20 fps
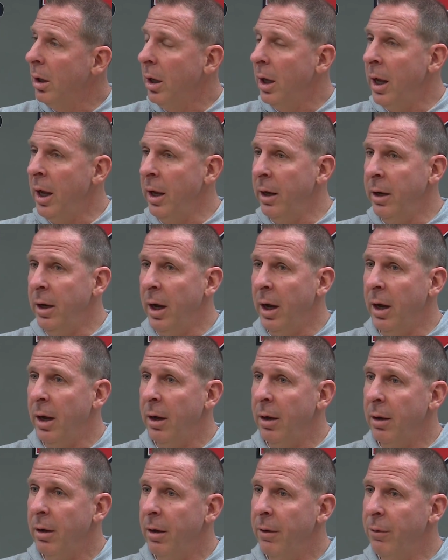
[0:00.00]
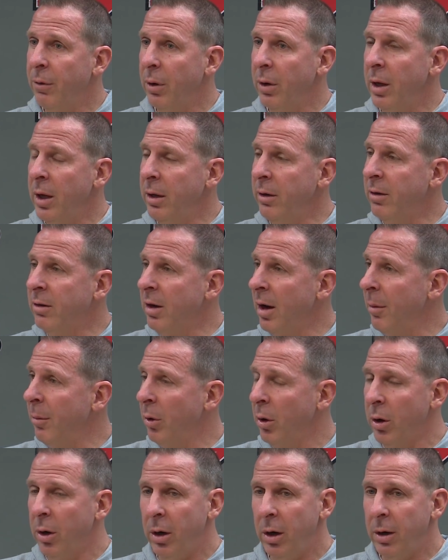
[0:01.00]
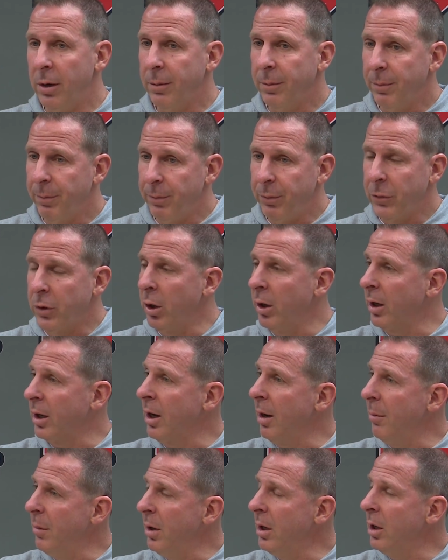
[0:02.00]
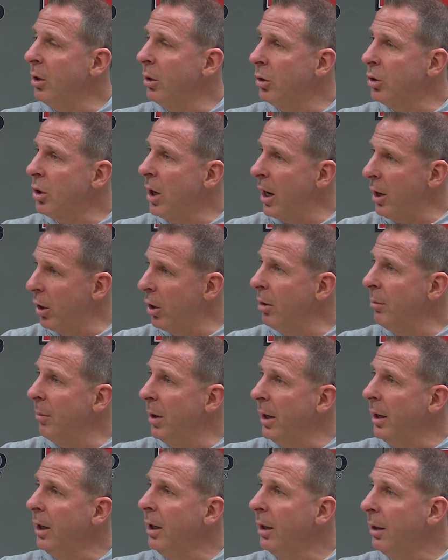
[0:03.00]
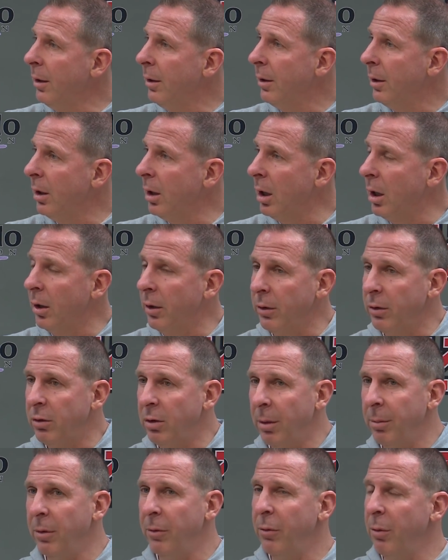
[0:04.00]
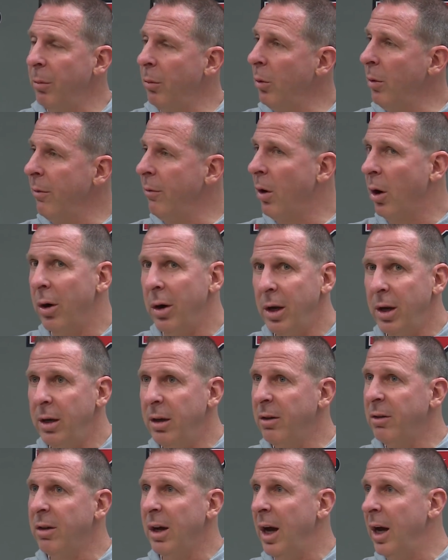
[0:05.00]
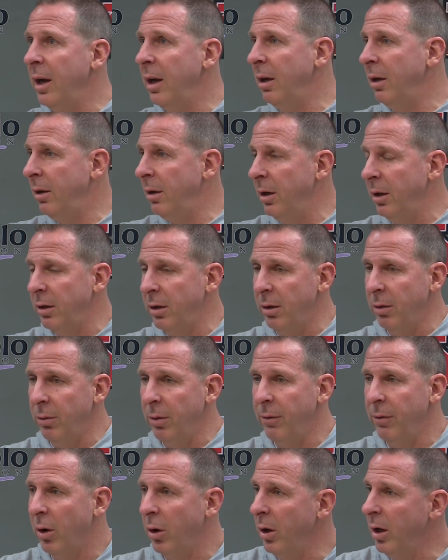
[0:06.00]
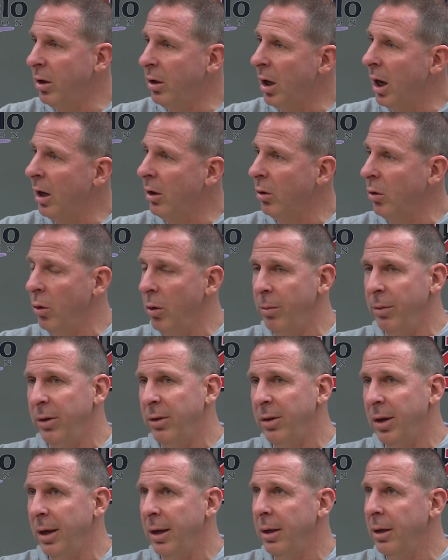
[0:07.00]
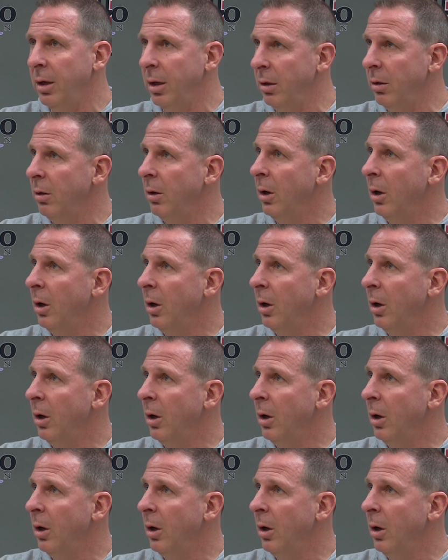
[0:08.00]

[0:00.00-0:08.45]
and some are going to come in here to try to earn money. You know, some of them we've already decided that we've already talked to them and saying that,